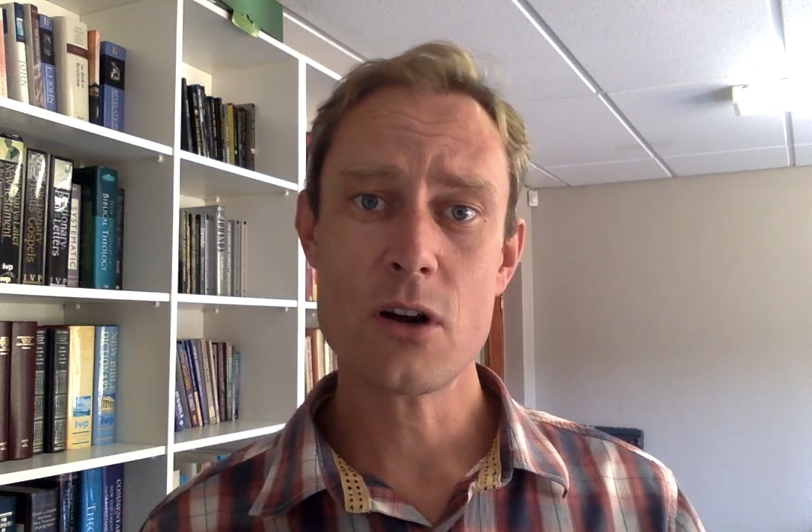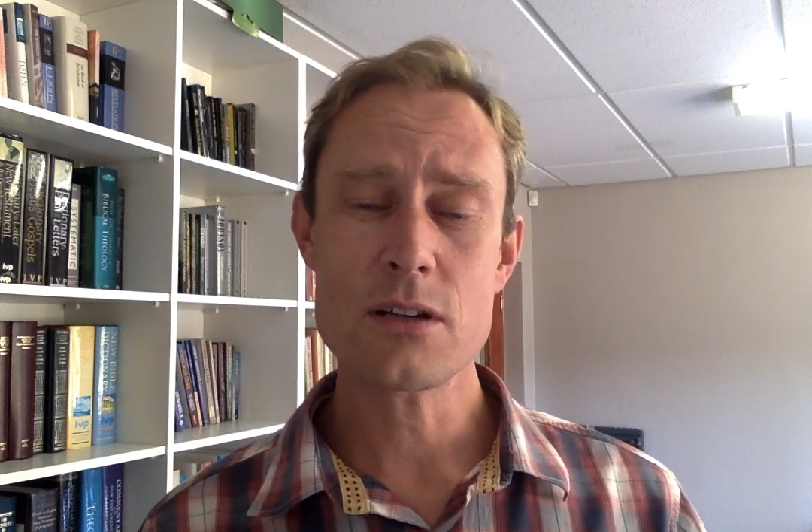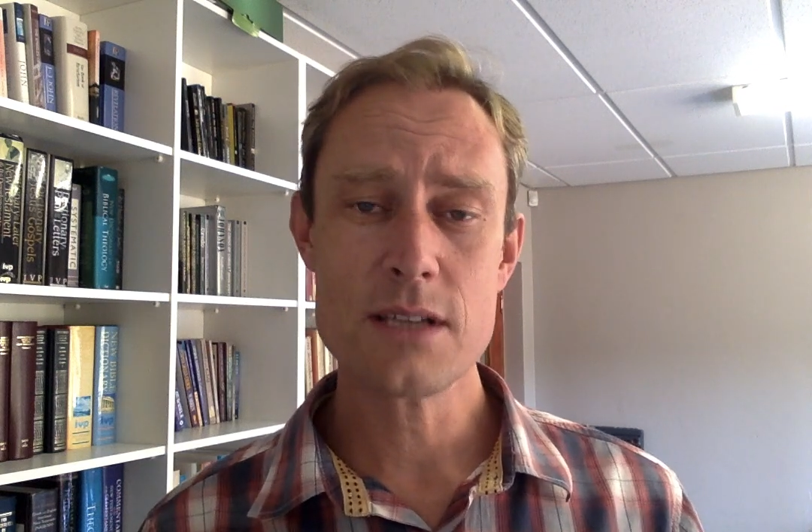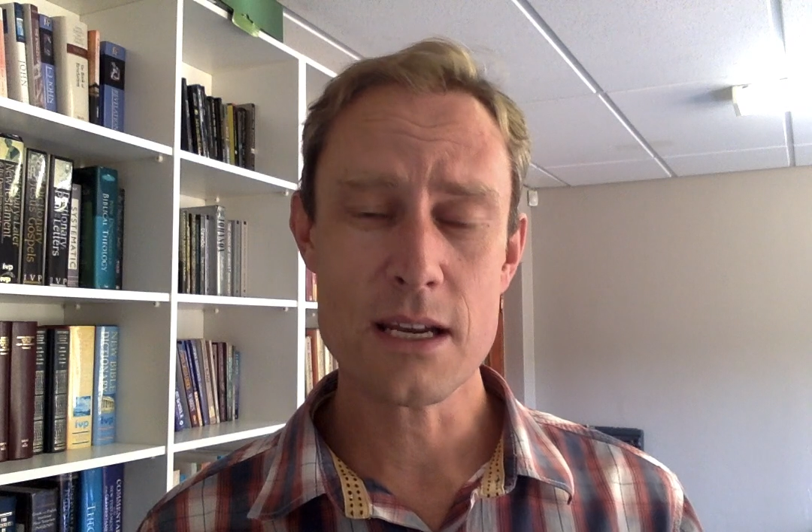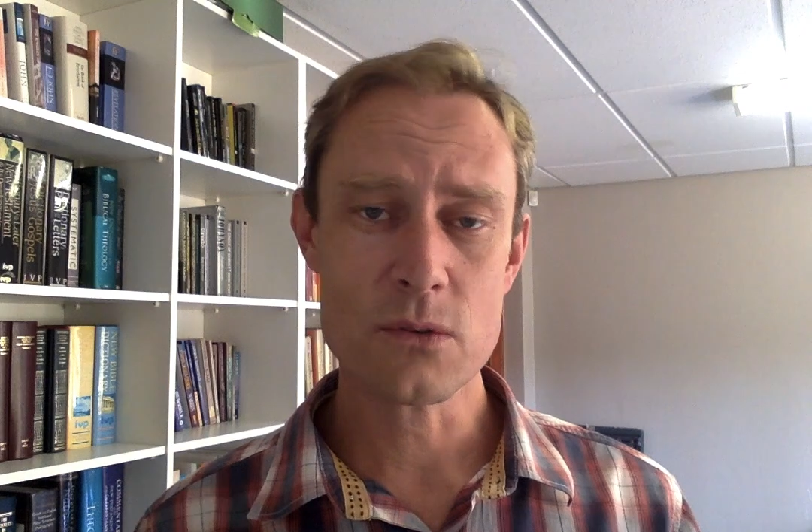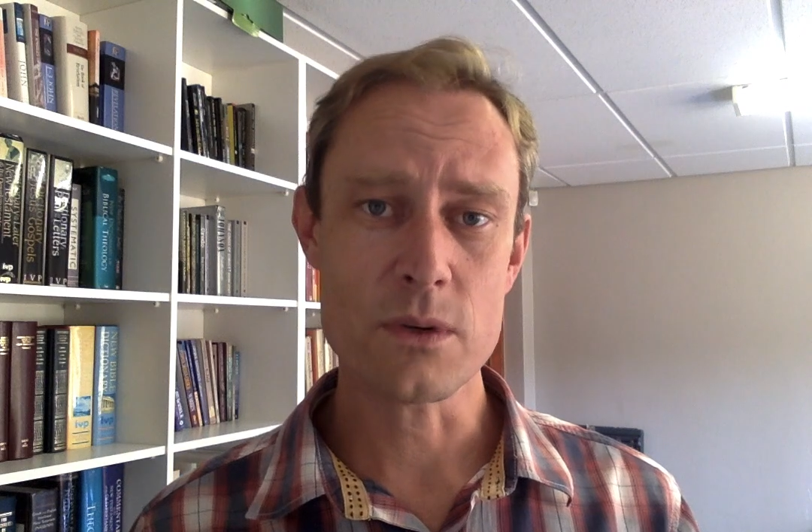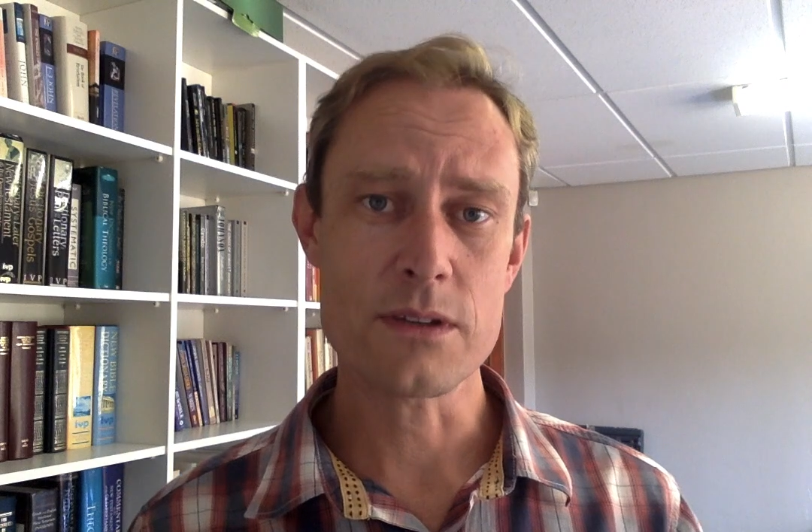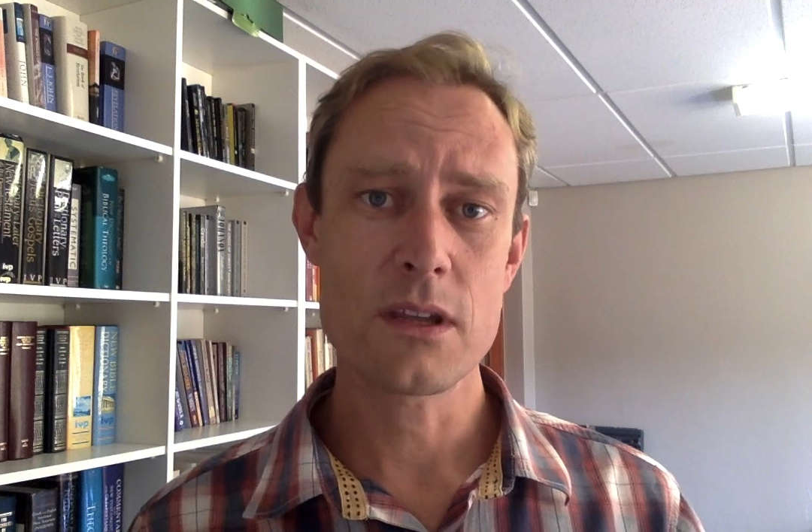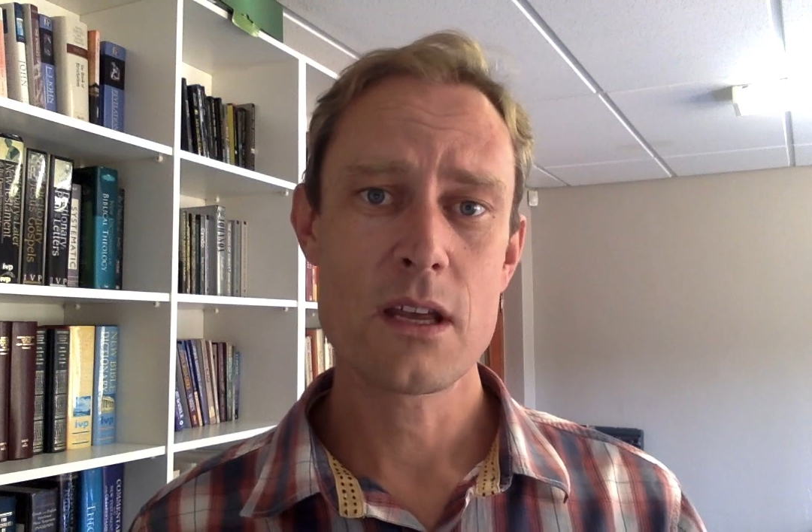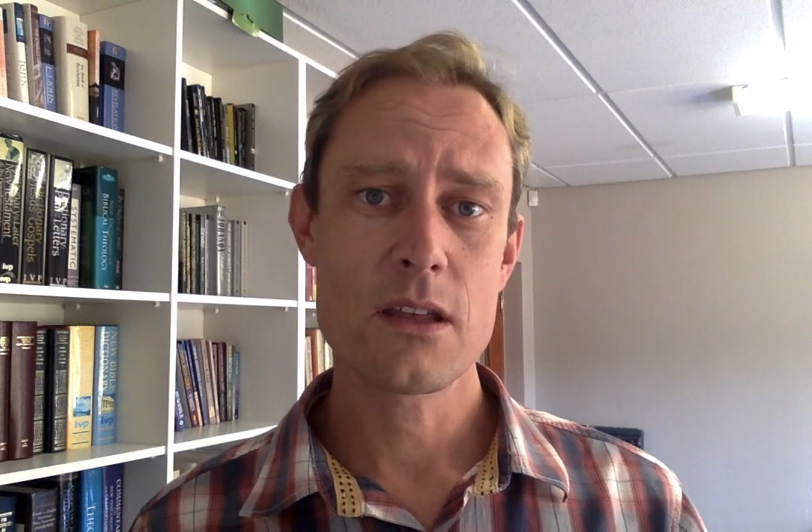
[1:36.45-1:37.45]
contact
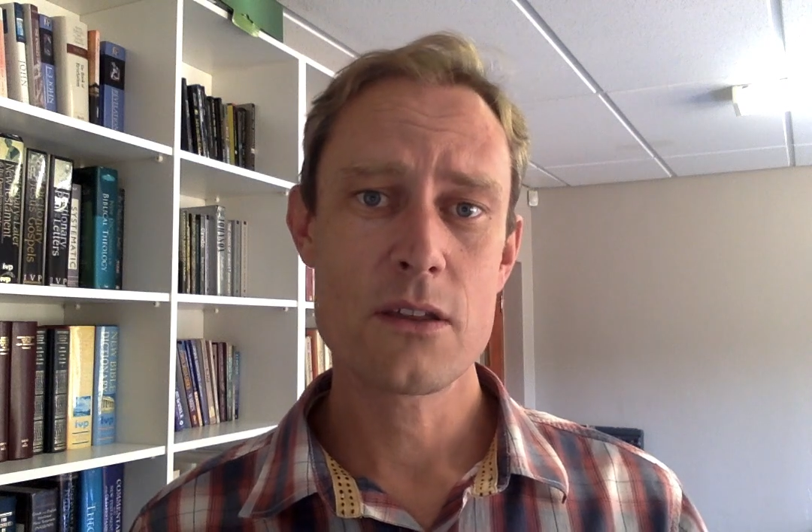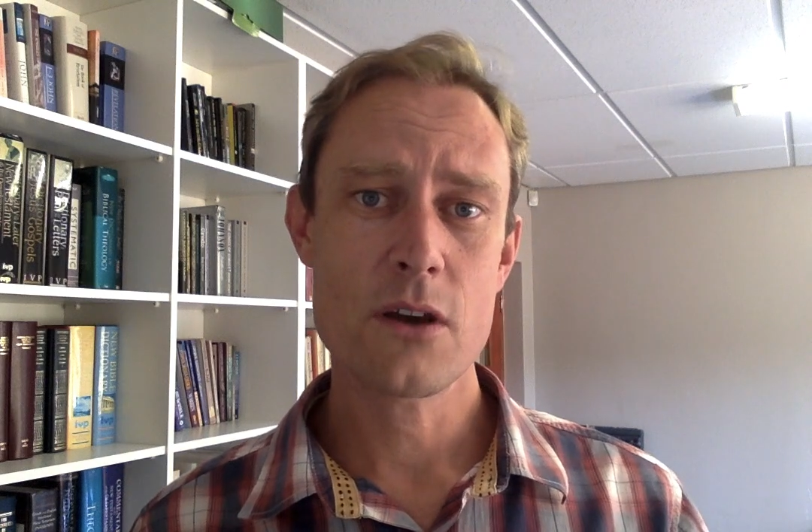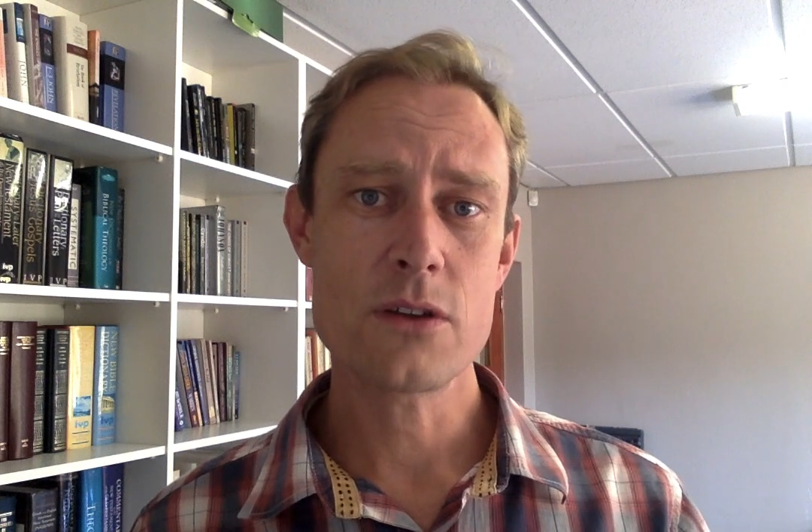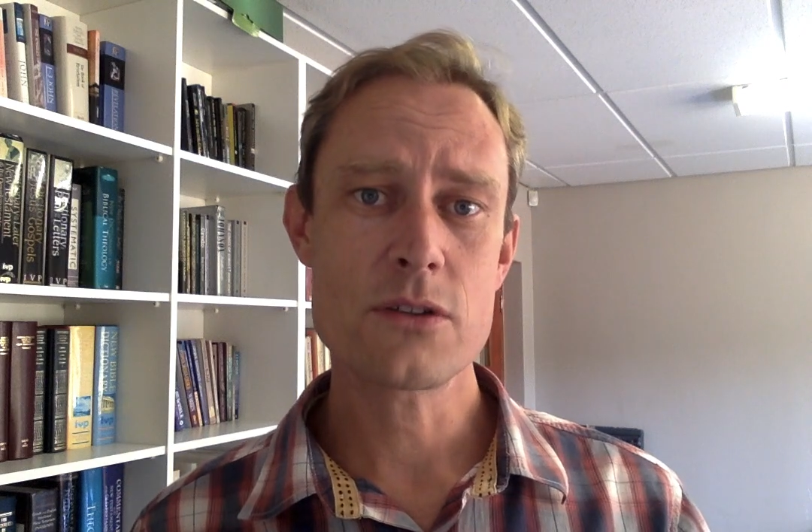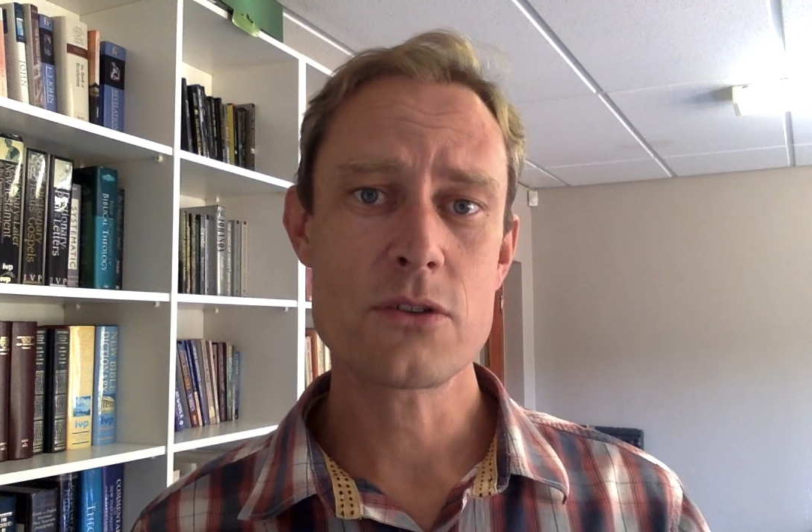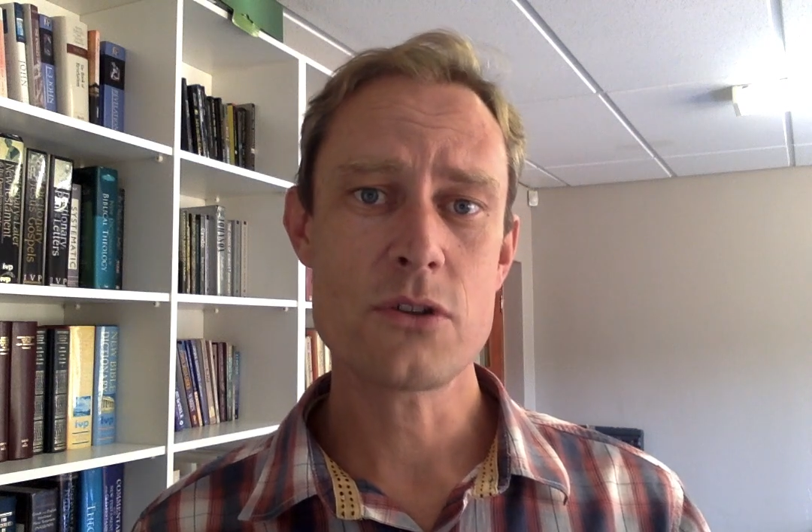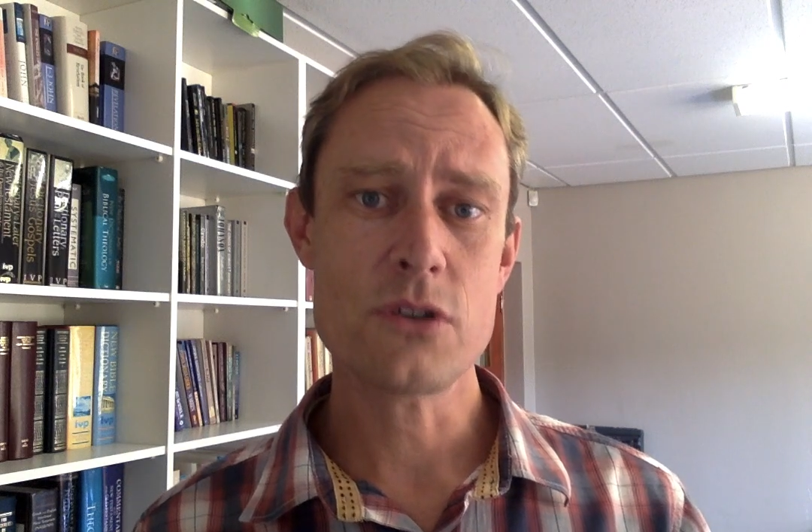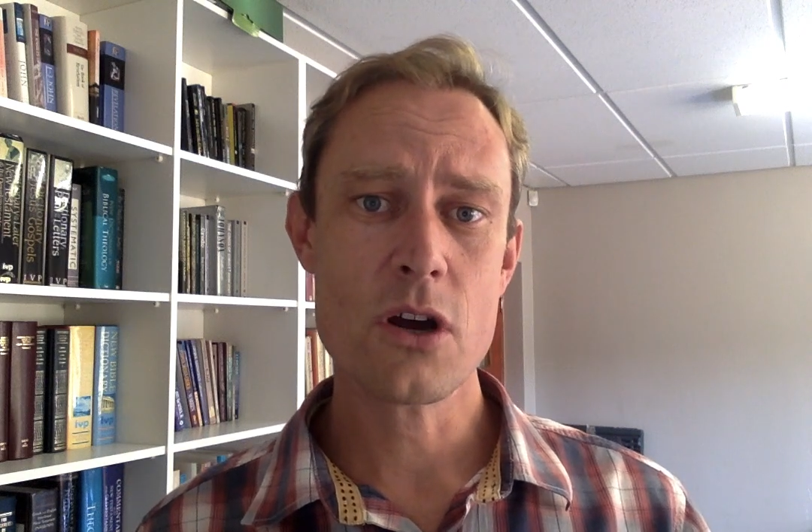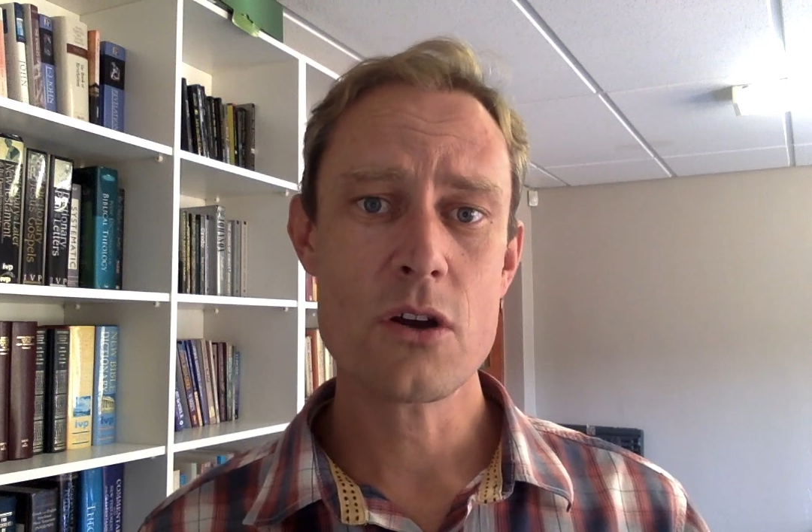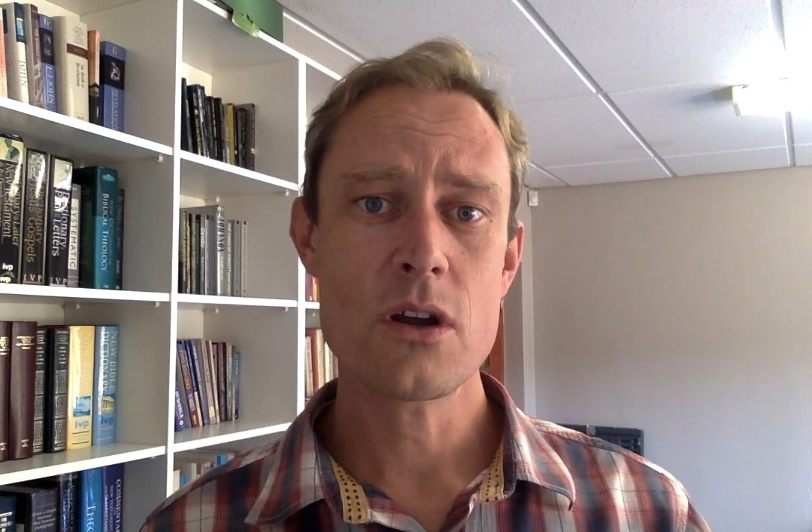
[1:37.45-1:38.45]
with those that you
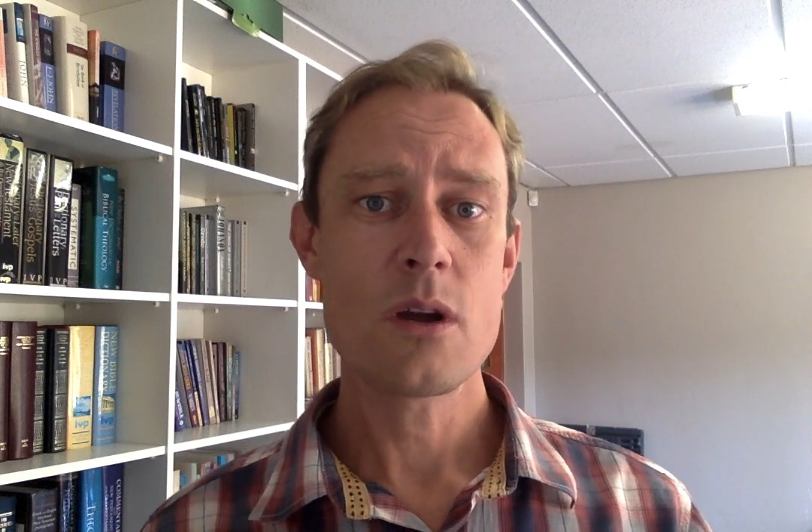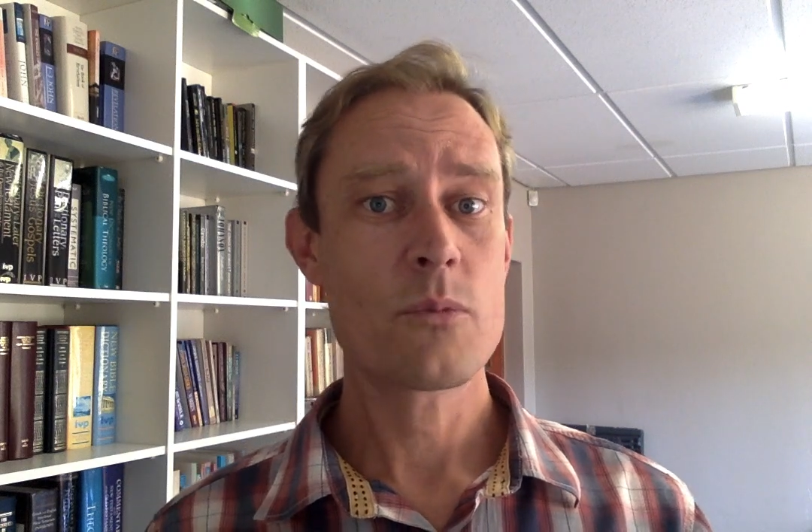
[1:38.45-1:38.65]
know,